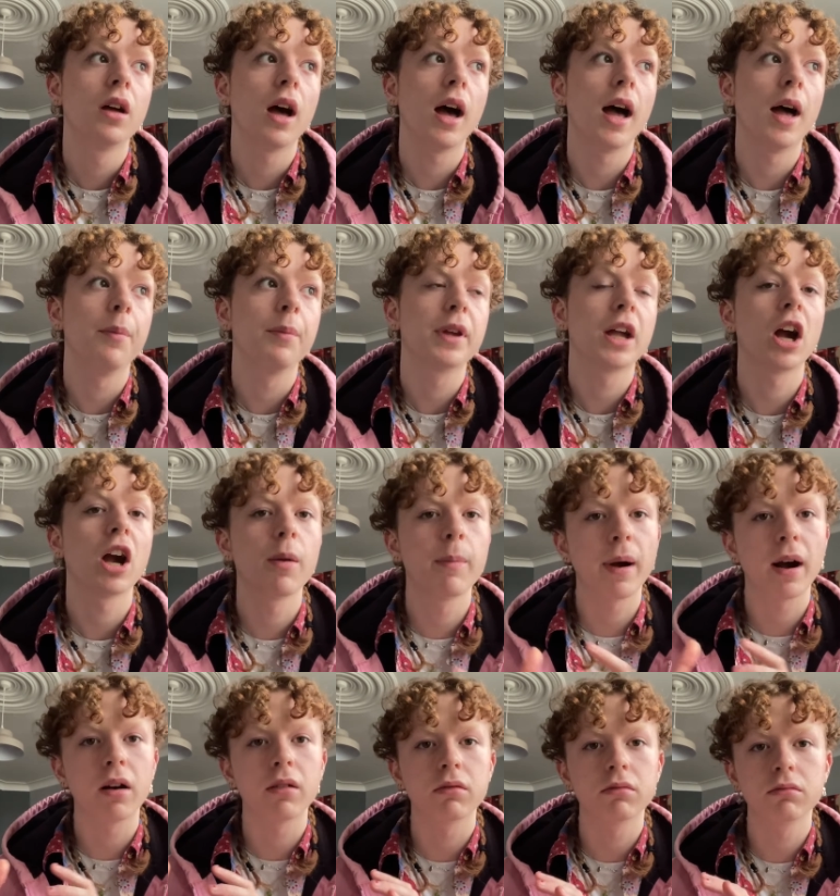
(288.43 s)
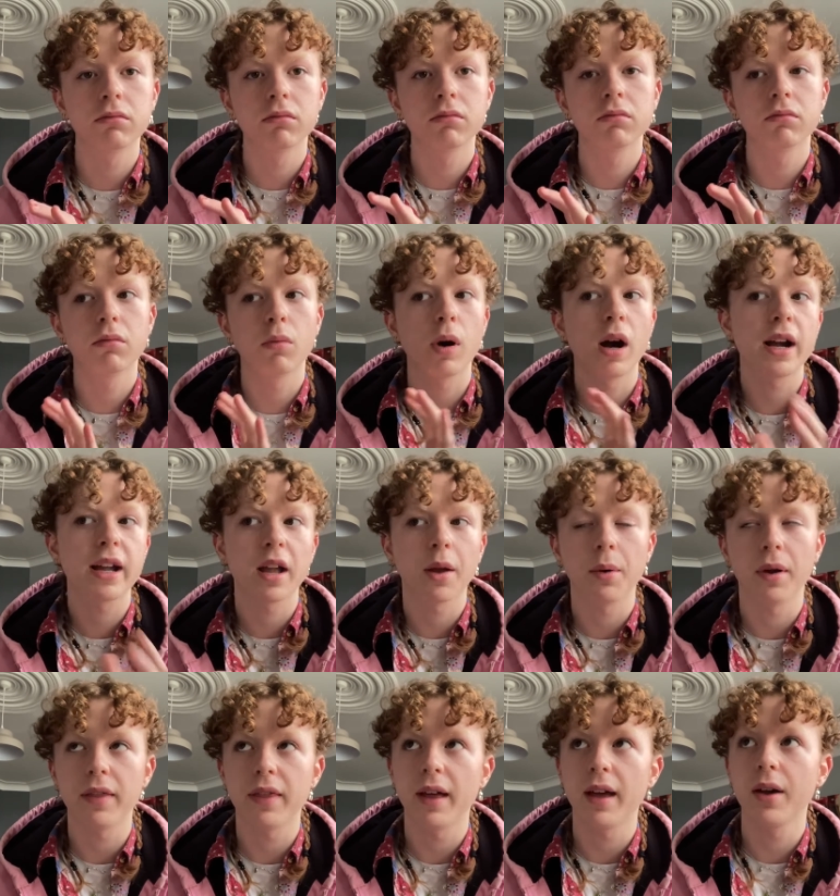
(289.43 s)
um, go about working
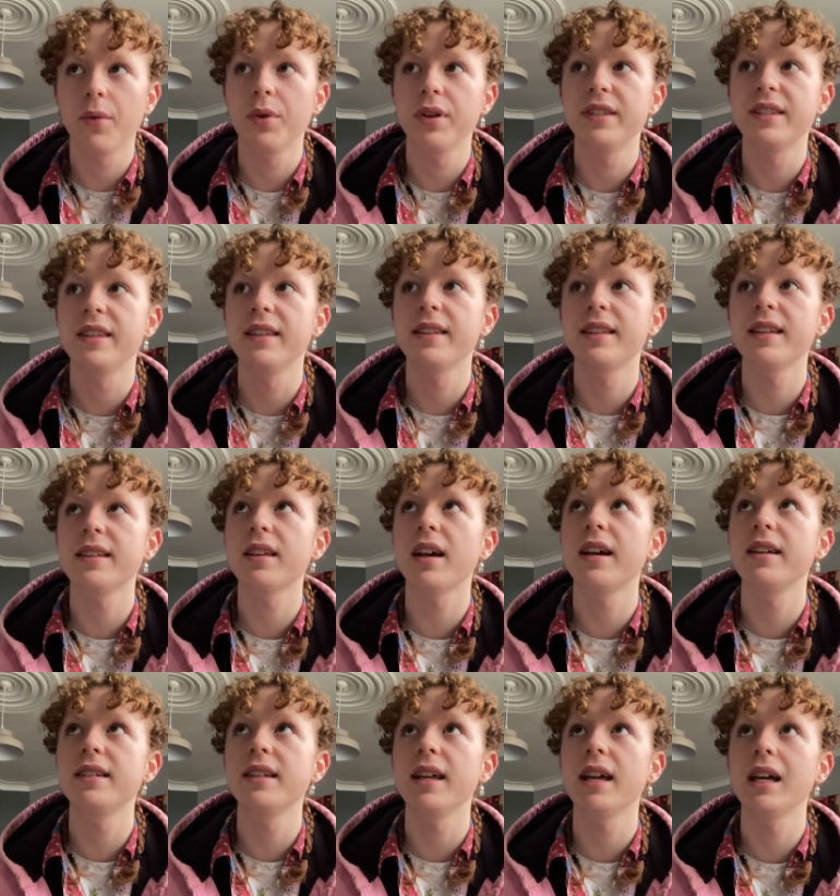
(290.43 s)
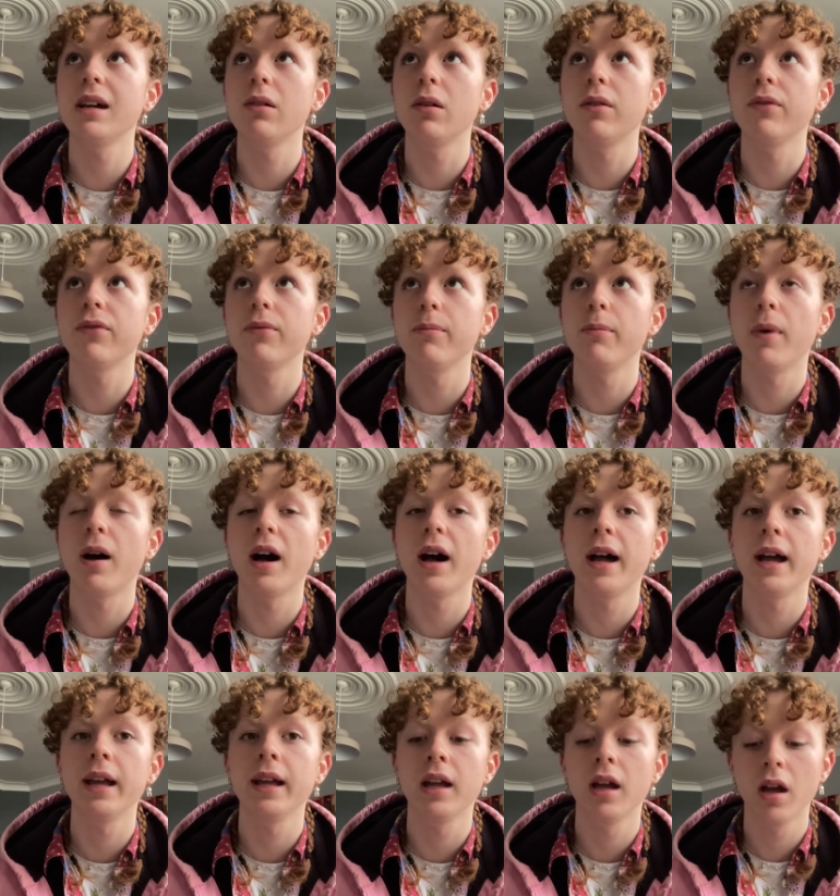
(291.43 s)
with it, was this idea of
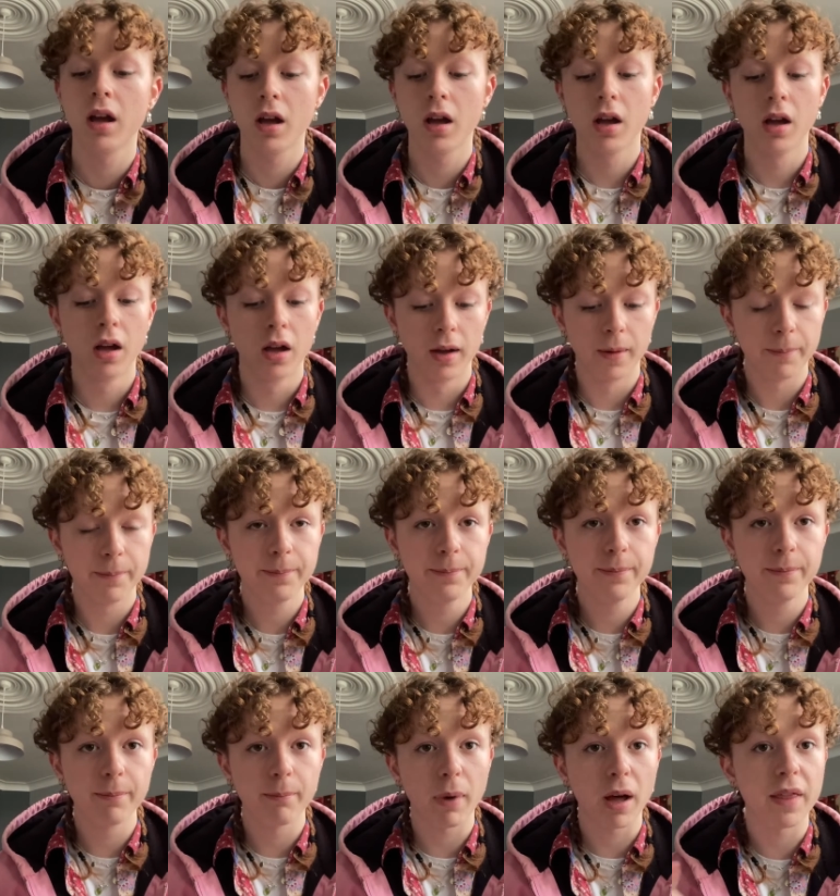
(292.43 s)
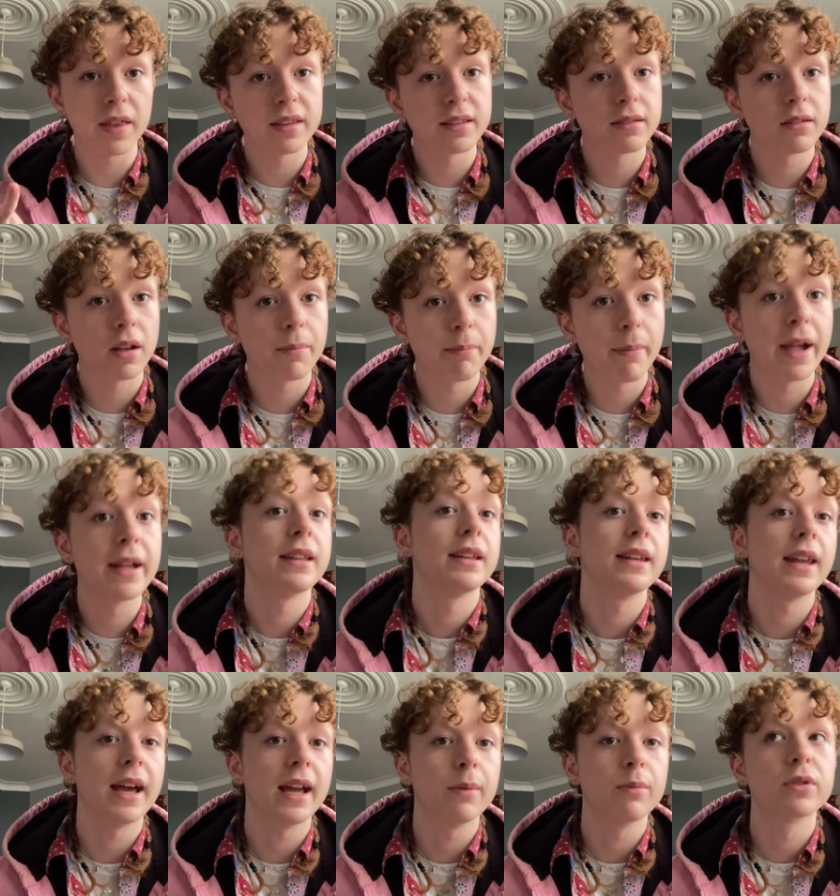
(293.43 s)
my mother's maiden
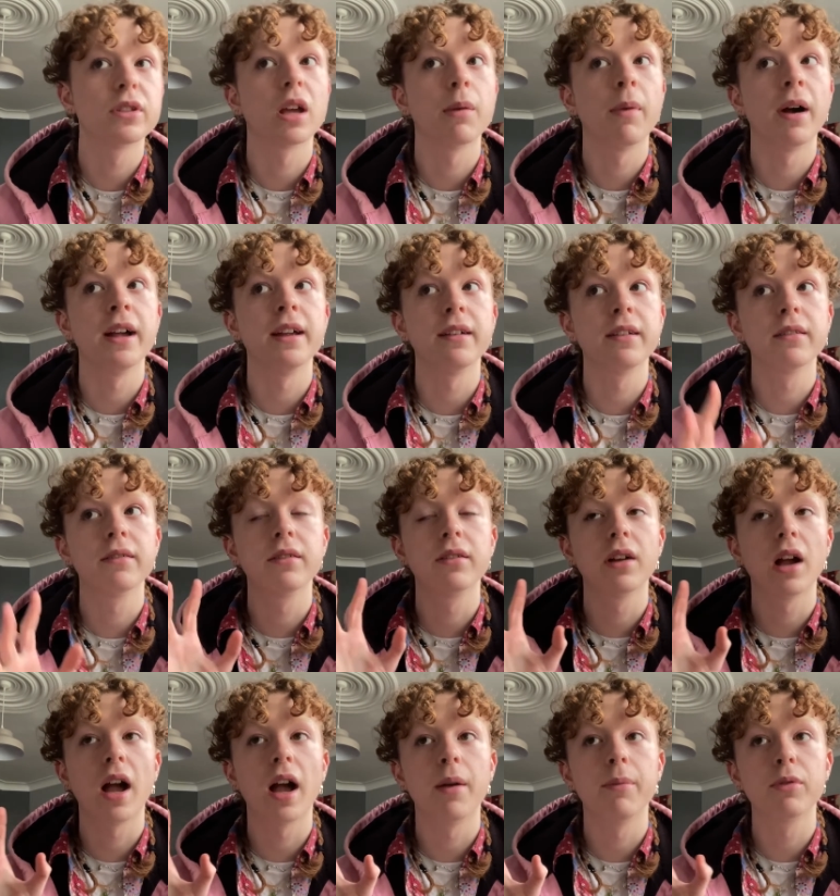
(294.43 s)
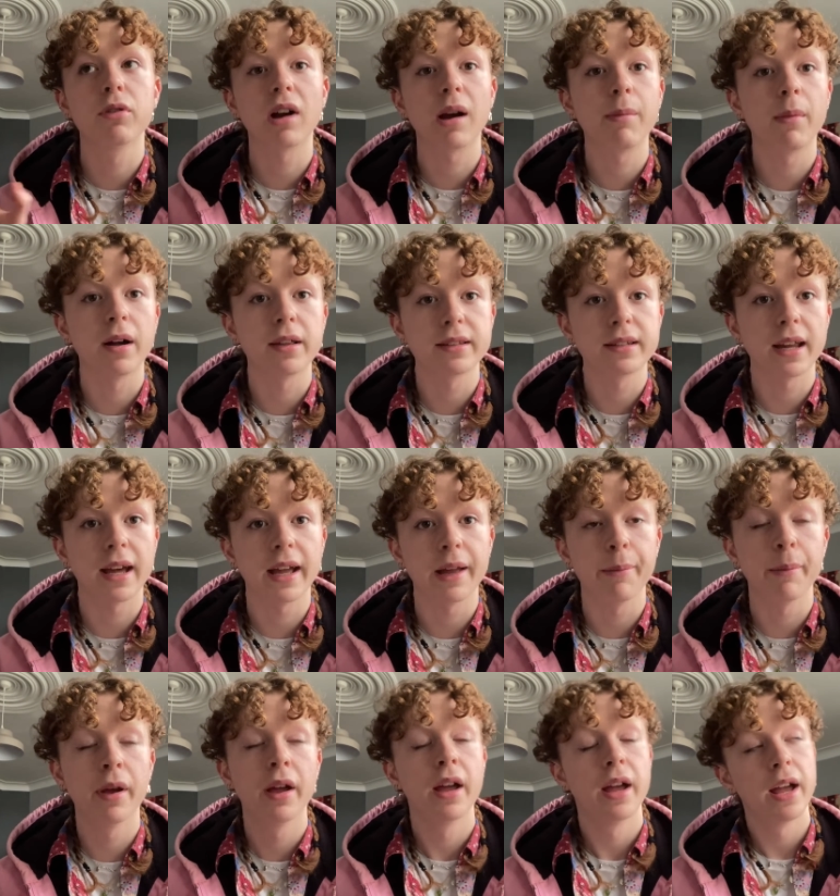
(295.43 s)
name, so my um, grandma's
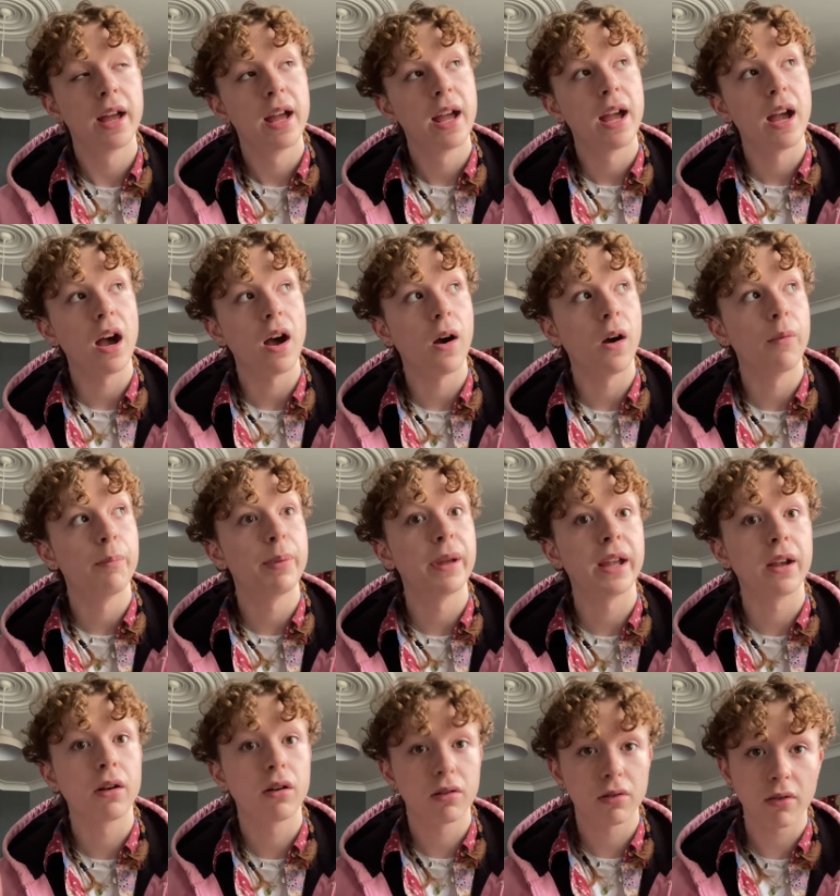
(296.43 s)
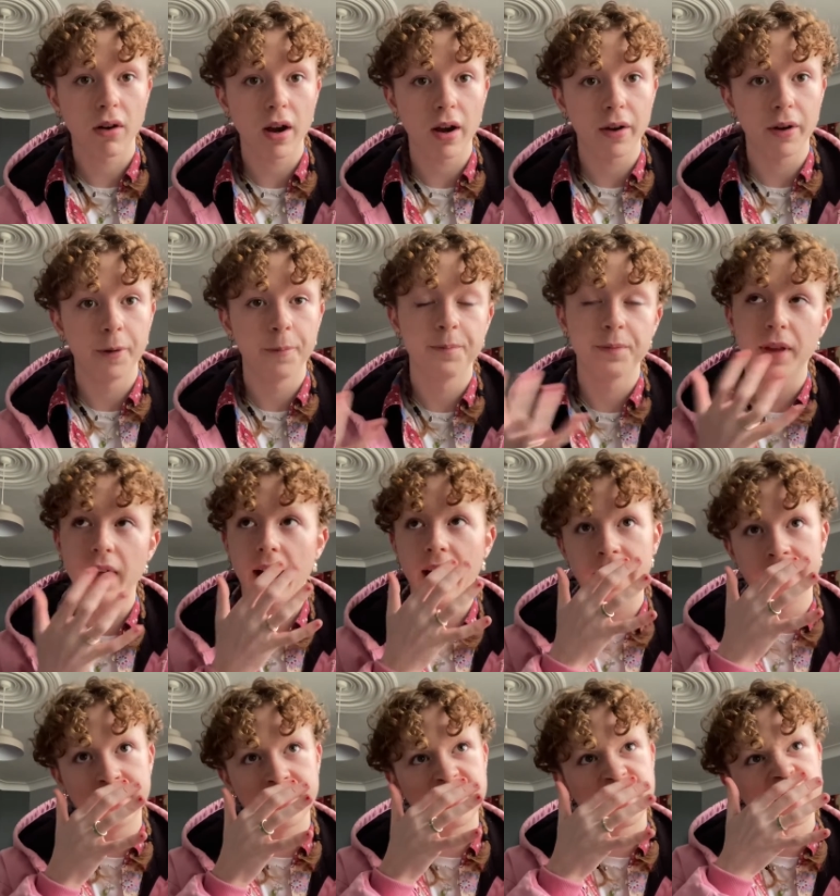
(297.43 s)
name, uh, being Crow,
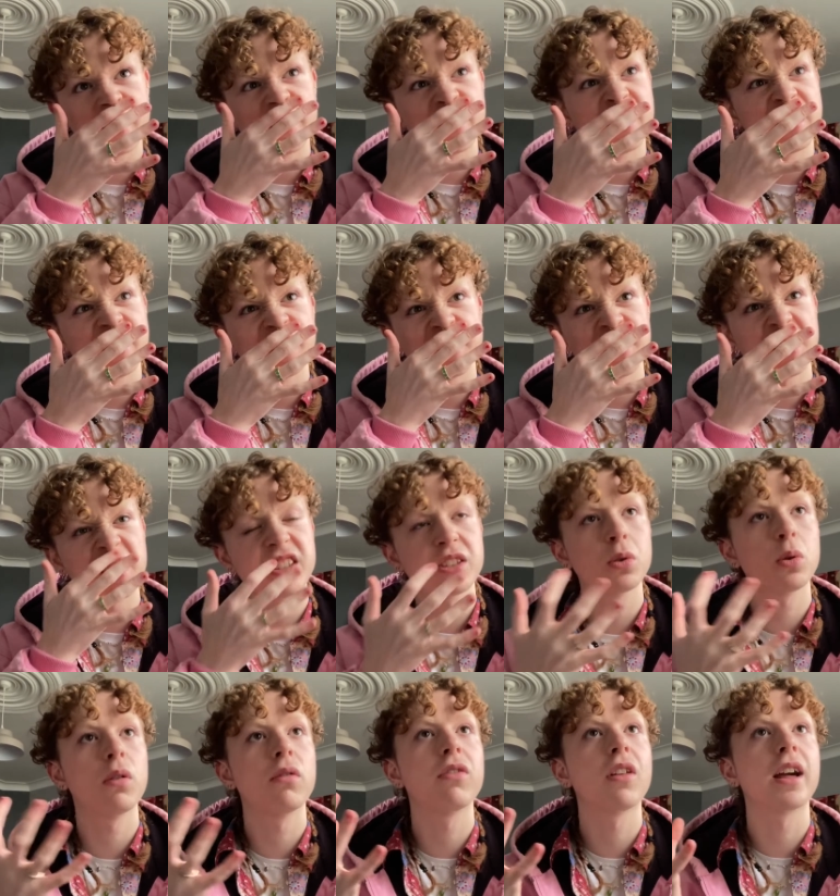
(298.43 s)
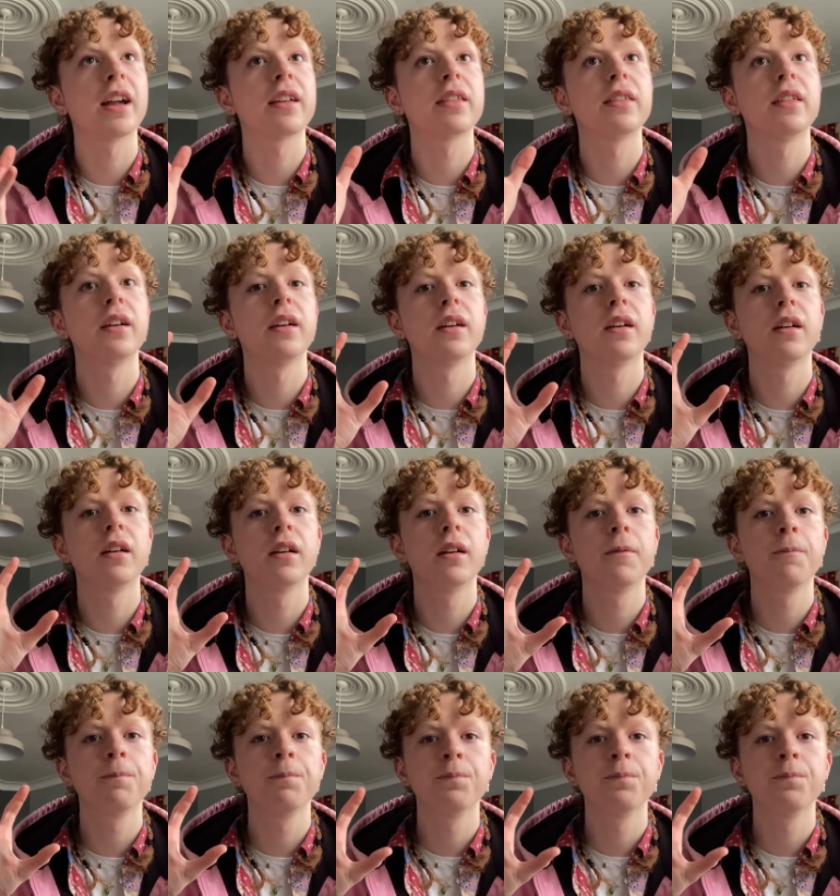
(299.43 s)
and just sort of like the